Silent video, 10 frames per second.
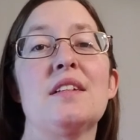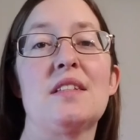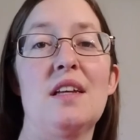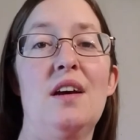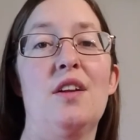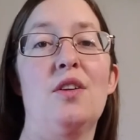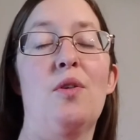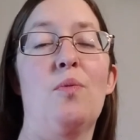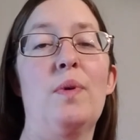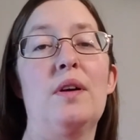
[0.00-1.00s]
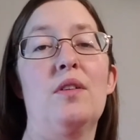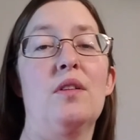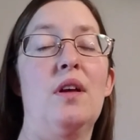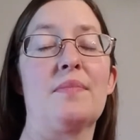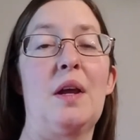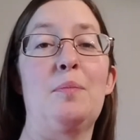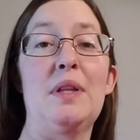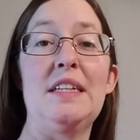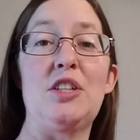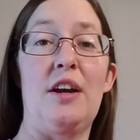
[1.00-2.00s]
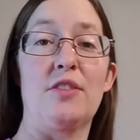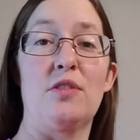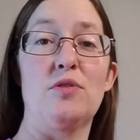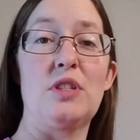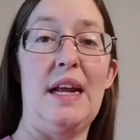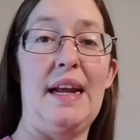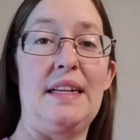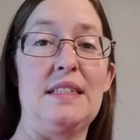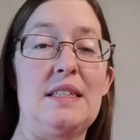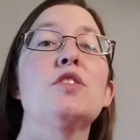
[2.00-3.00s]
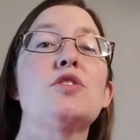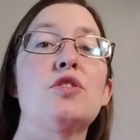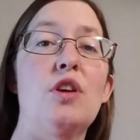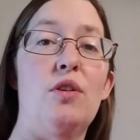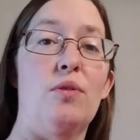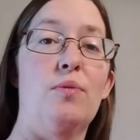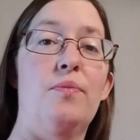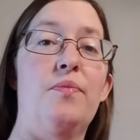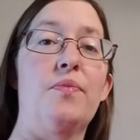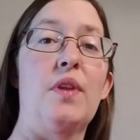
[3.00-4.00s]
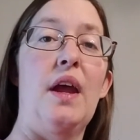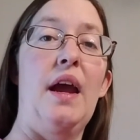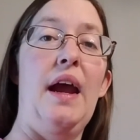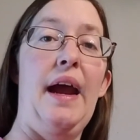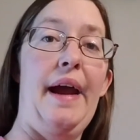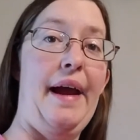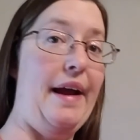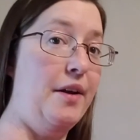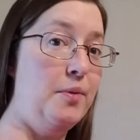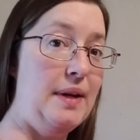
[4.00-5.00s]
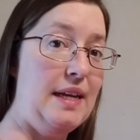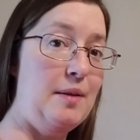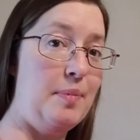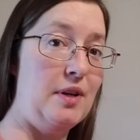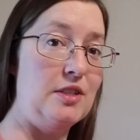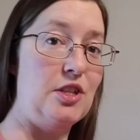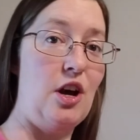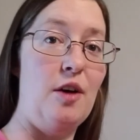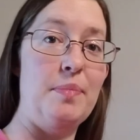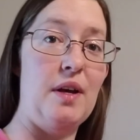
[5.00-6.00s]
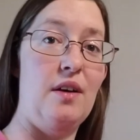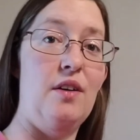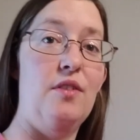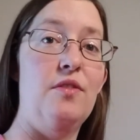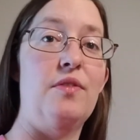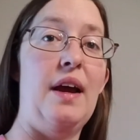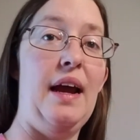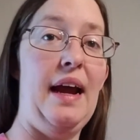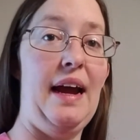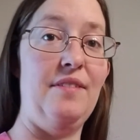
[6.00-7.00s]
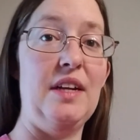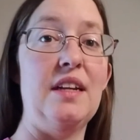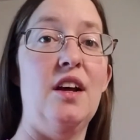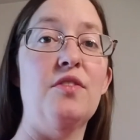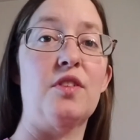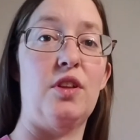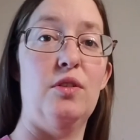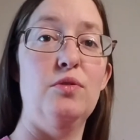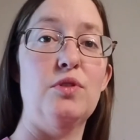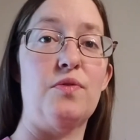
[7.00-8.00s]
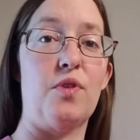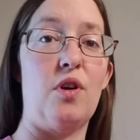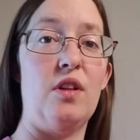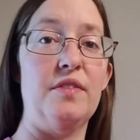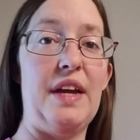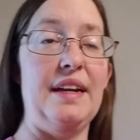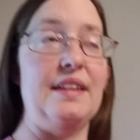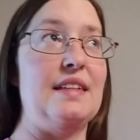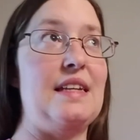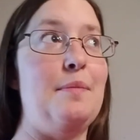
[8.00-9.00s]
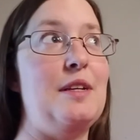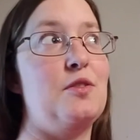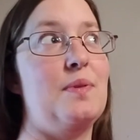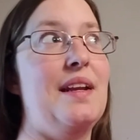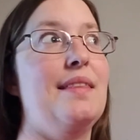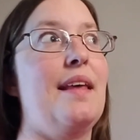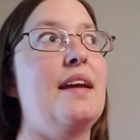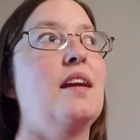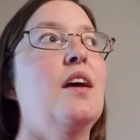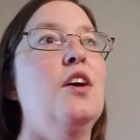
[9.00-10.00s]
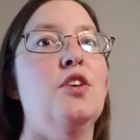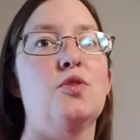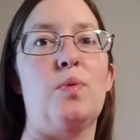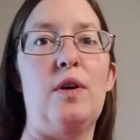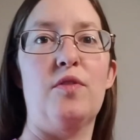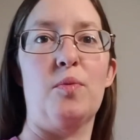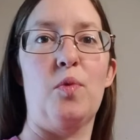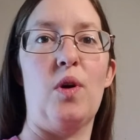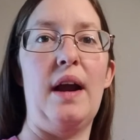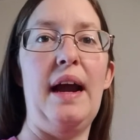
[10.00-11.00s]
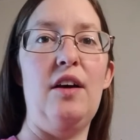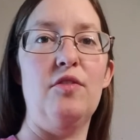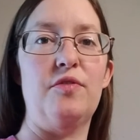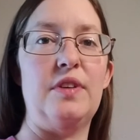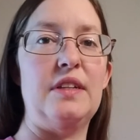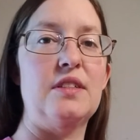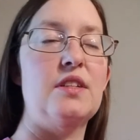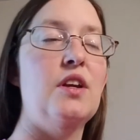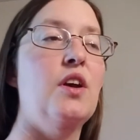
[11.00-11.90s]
sun will bleach out those stains. So, how do we keep on top of having enough clothes for all that? Because that means we need like 12 or more outfits.